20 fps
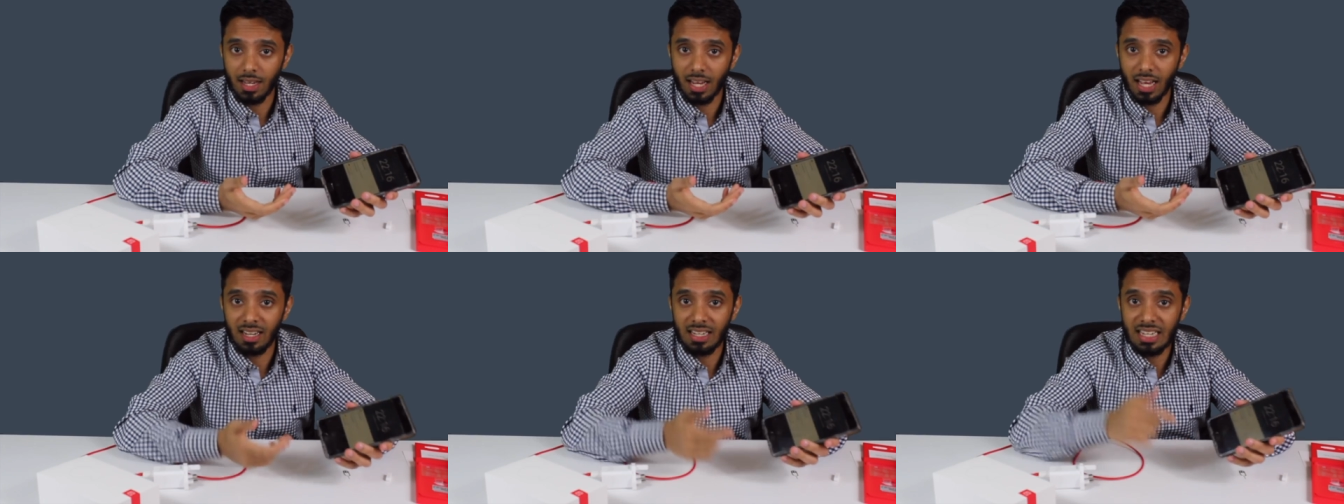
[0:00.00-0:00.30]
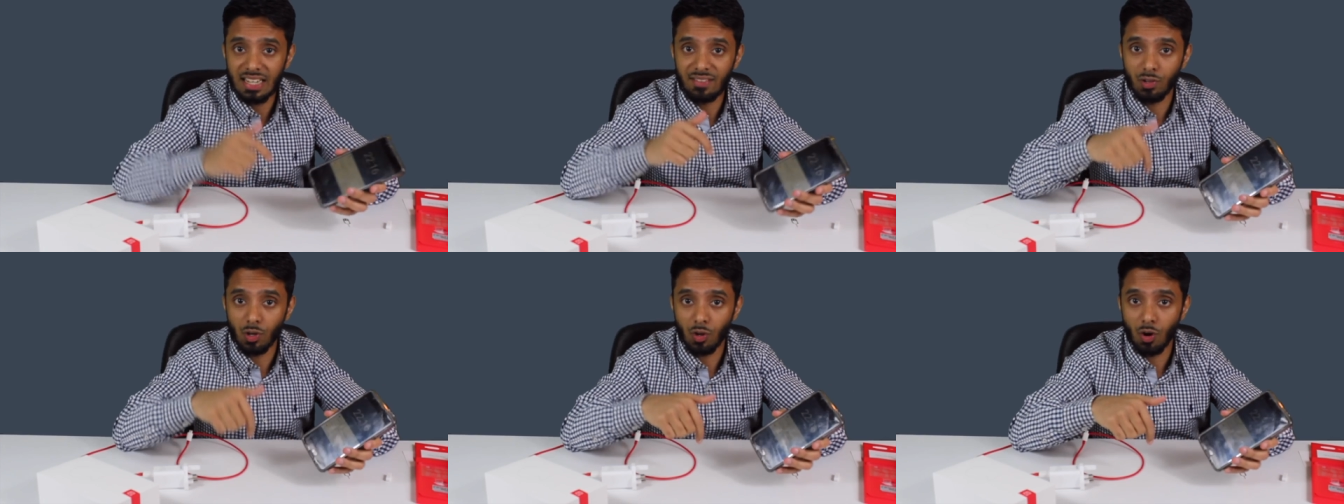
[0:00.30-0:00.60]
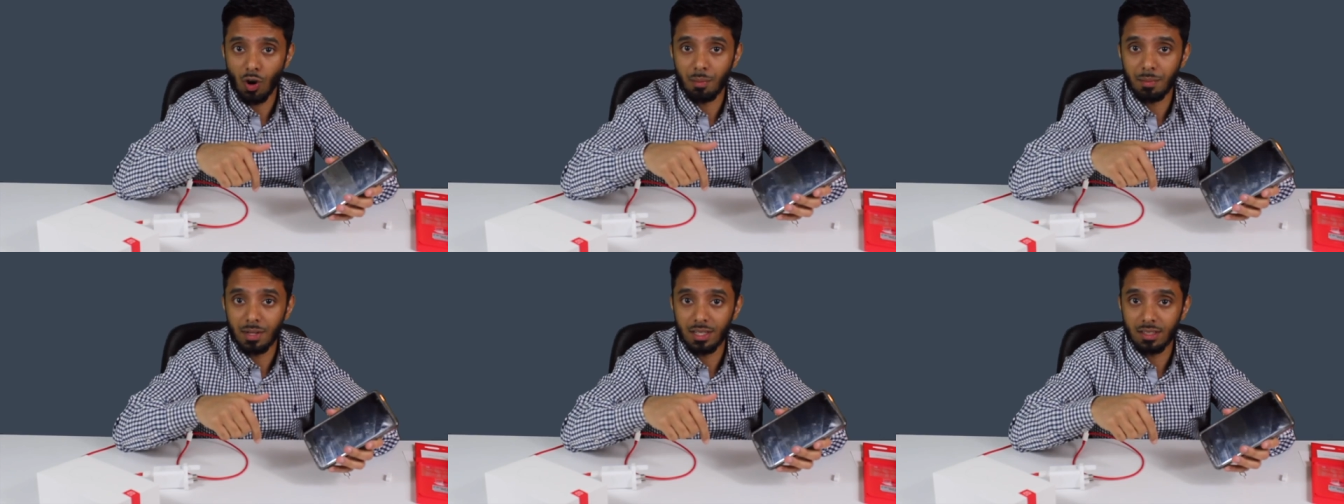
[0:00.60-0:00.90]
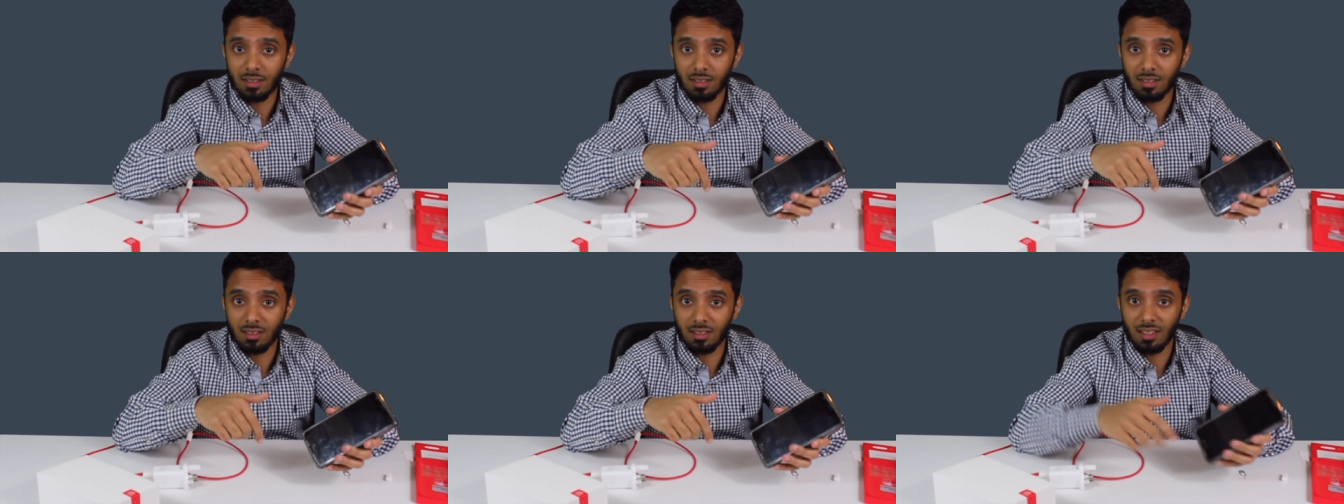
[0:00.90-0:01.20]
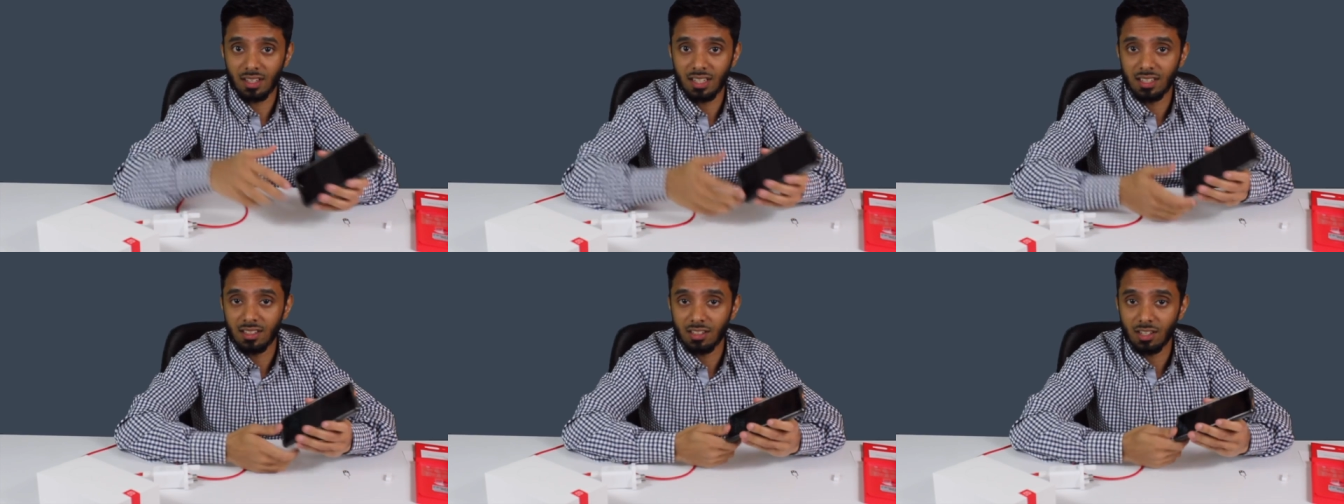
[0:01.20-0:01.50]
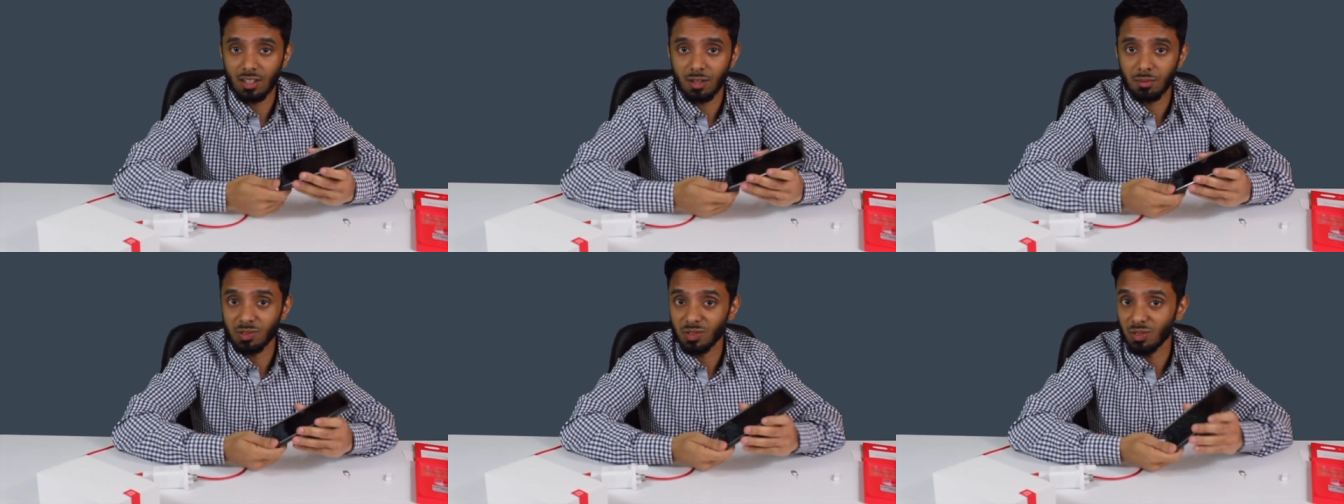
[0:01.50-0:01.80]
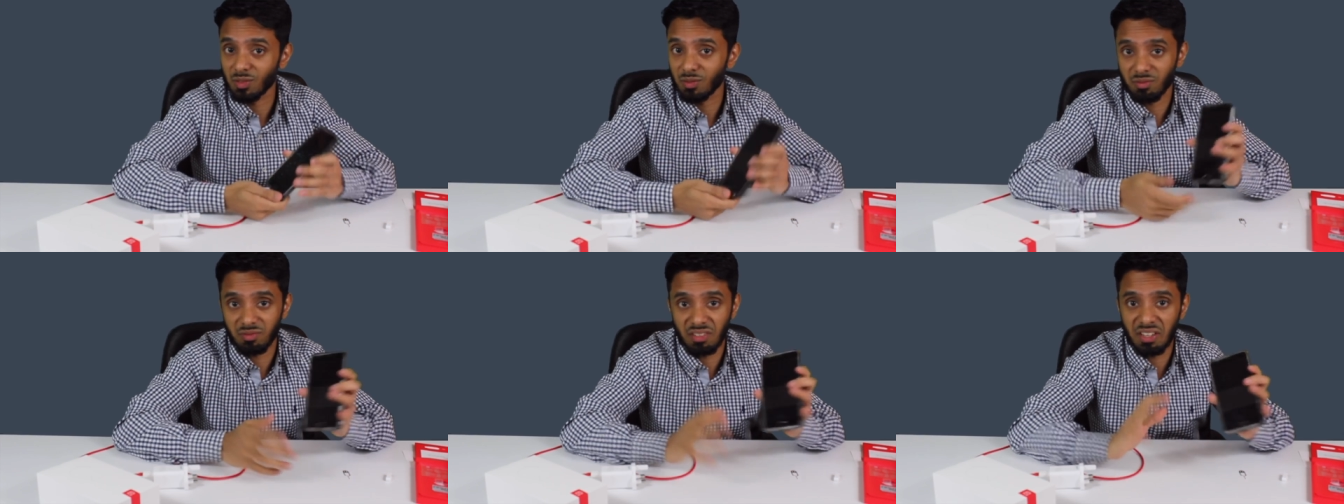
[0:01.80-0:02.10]
and leave your comments in terms
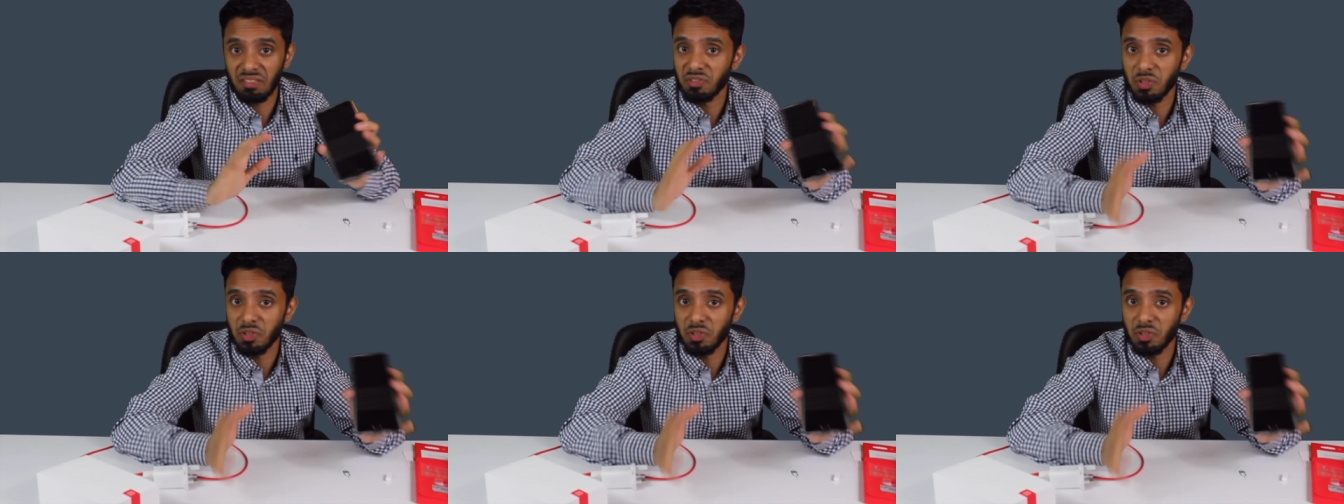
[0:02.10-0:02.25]
of